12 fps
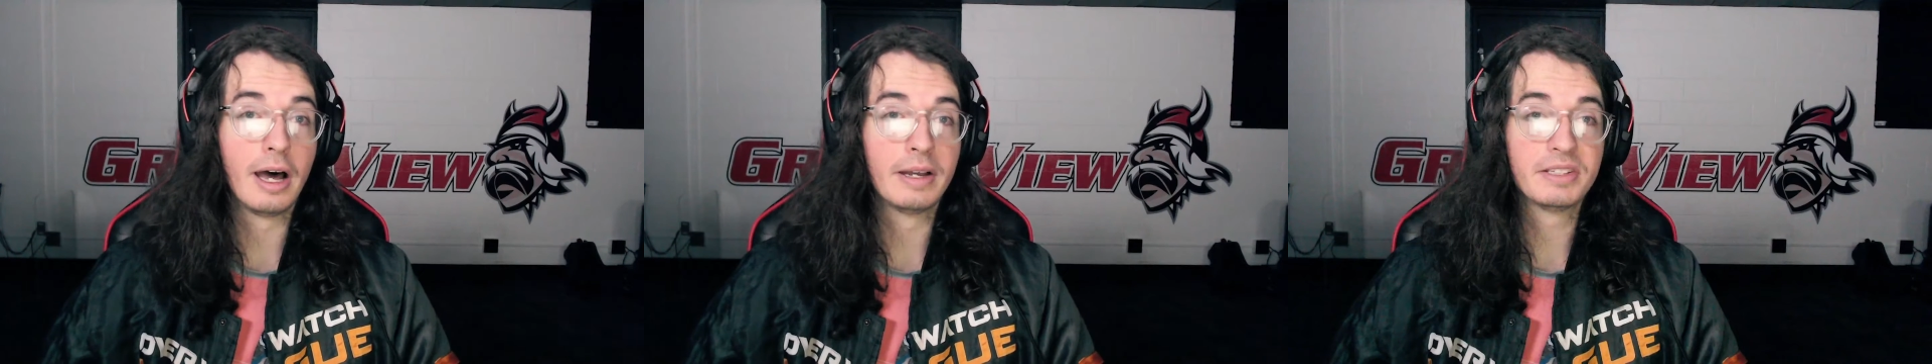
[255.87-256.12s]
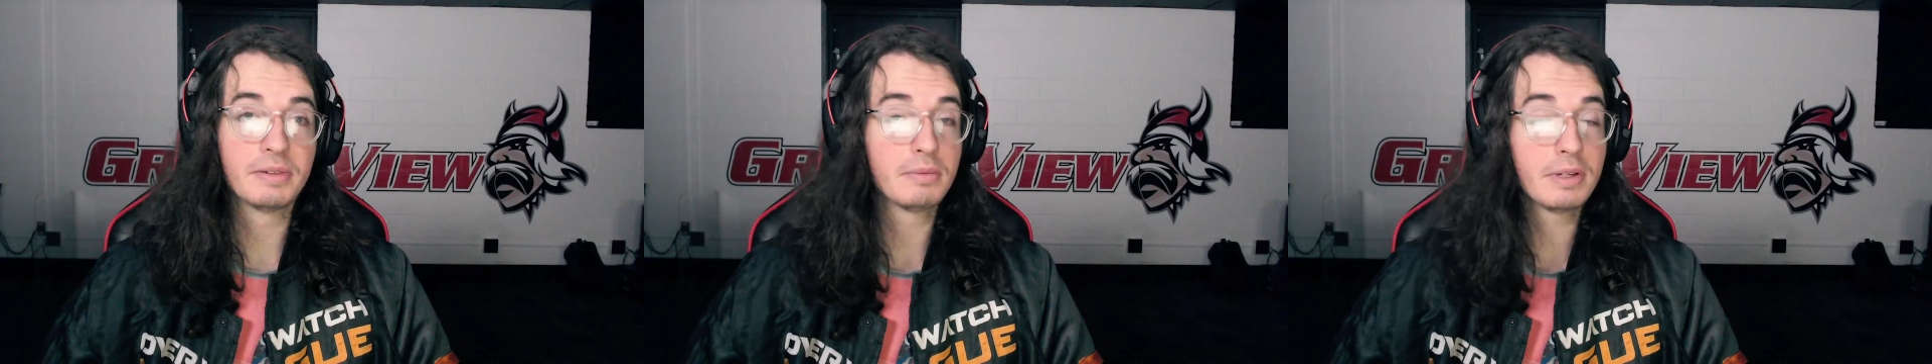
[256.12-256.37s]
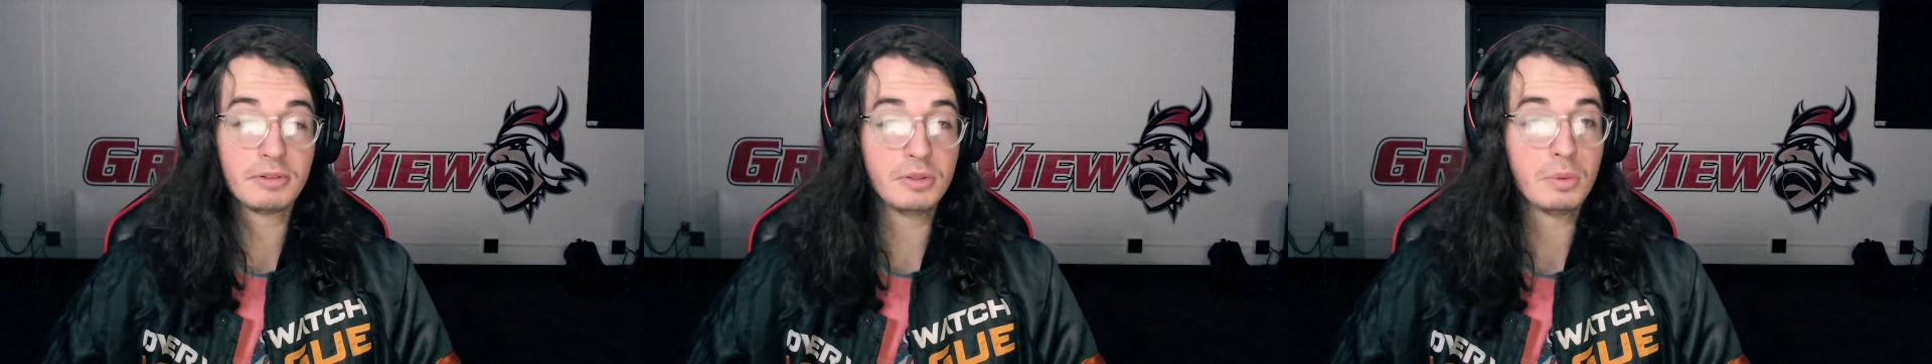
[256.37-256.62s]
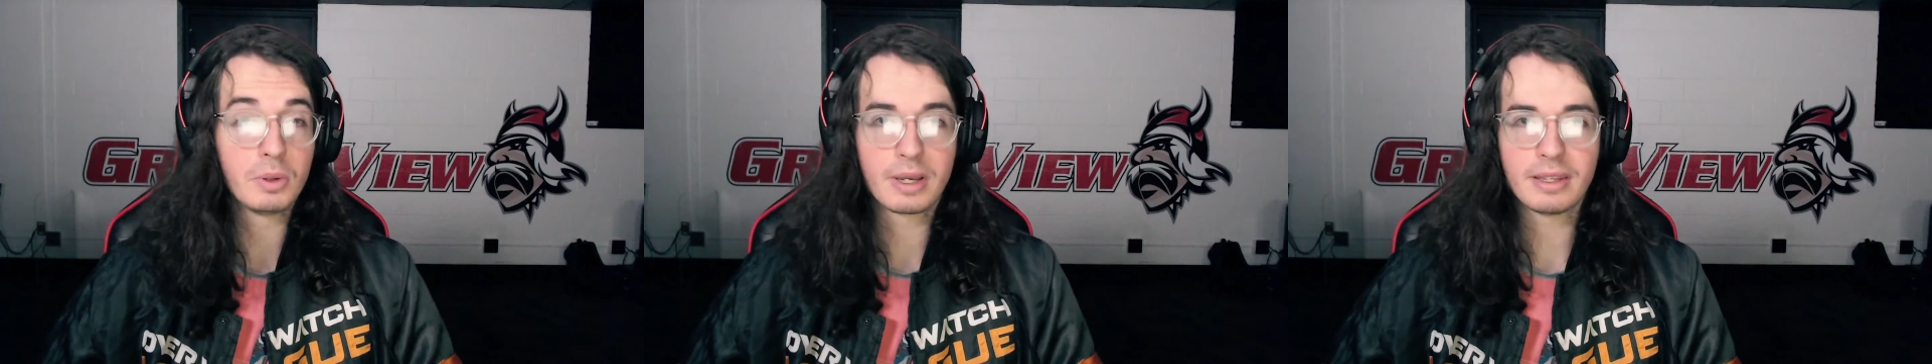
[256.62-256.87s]
sometimes you
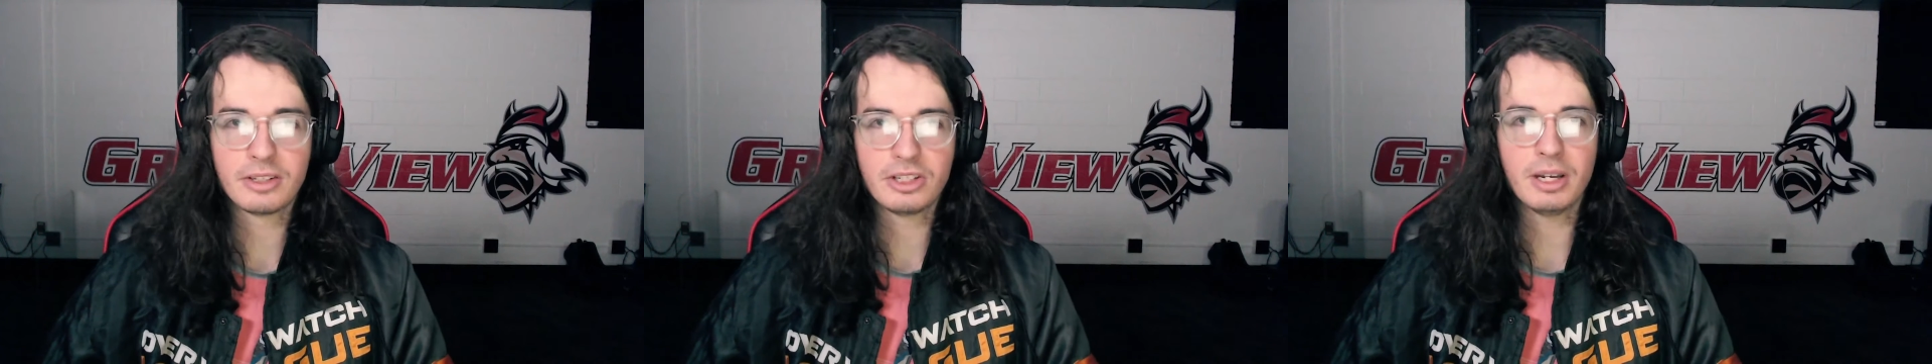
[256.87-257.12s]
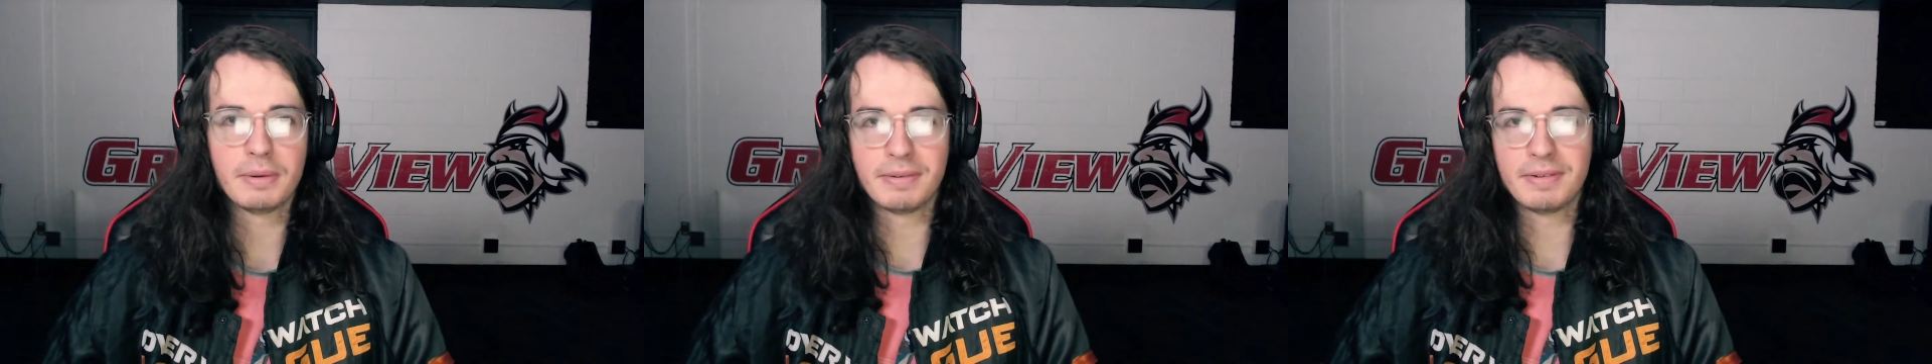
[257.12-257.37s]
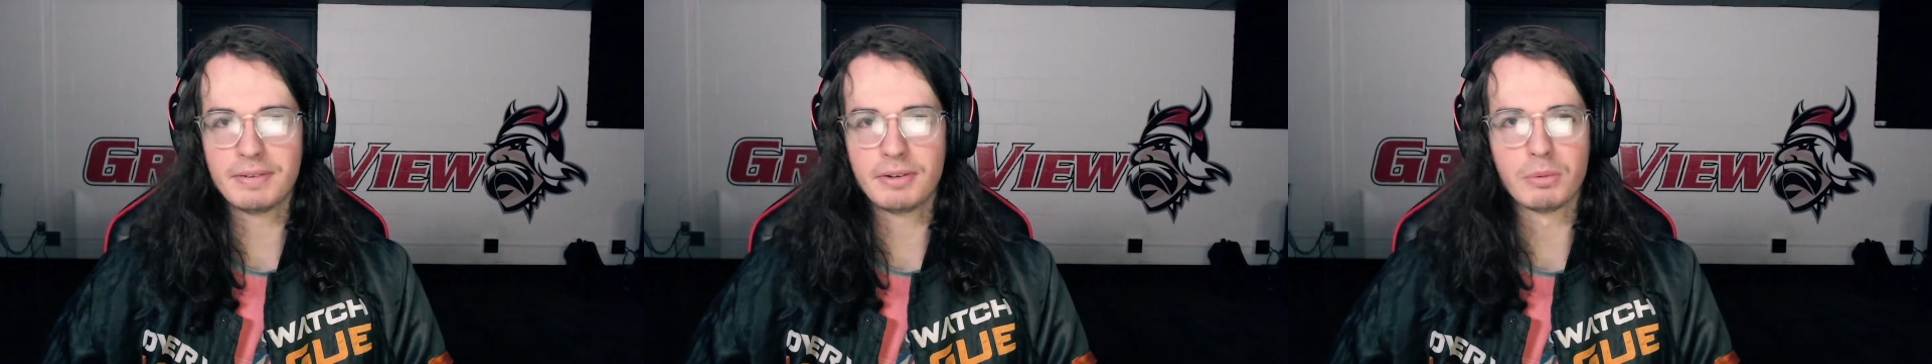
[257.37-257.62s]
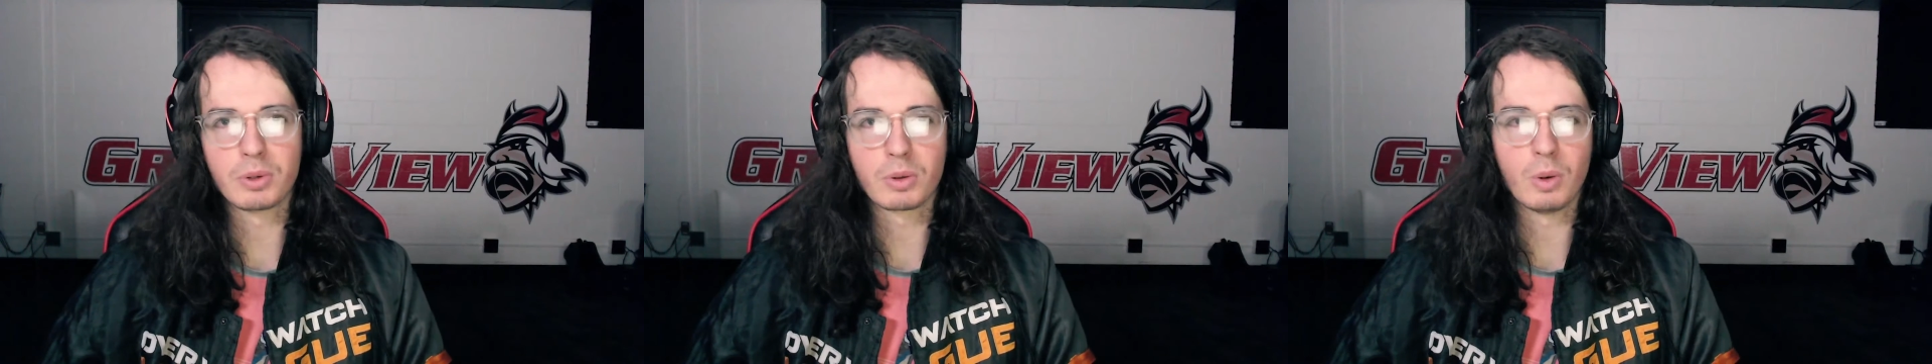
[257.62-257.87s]
won't get the job, even if you're
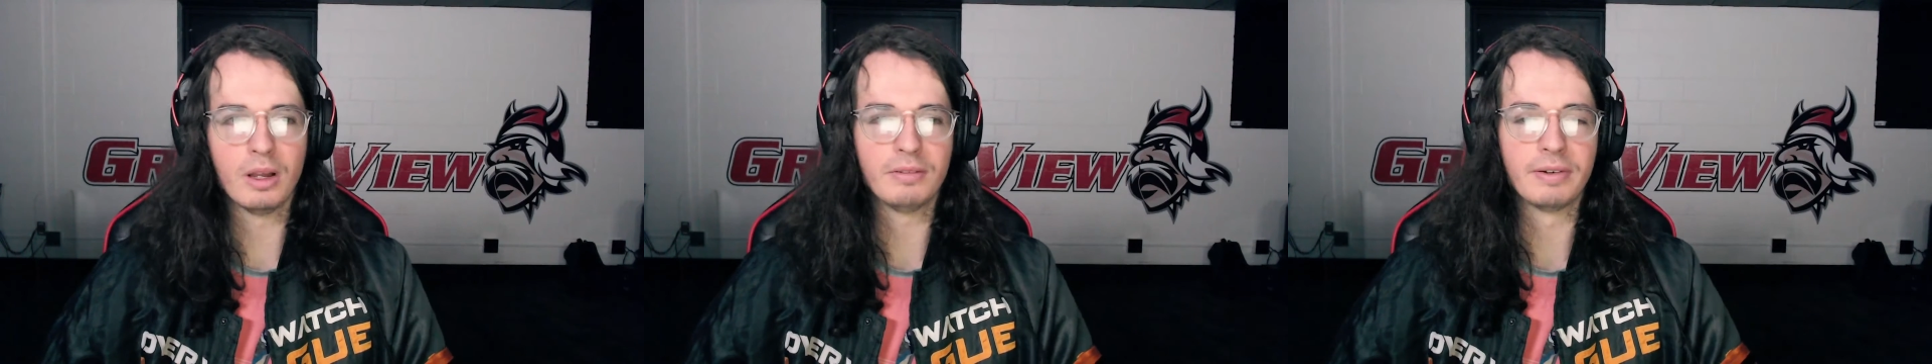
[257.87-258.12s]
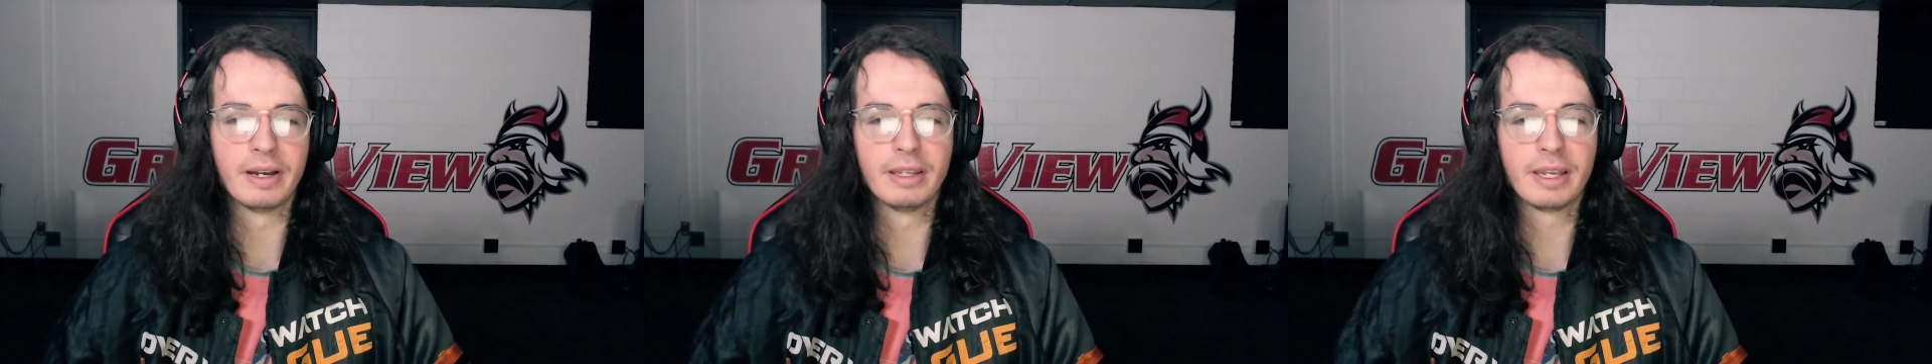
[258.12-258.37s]
more qualified.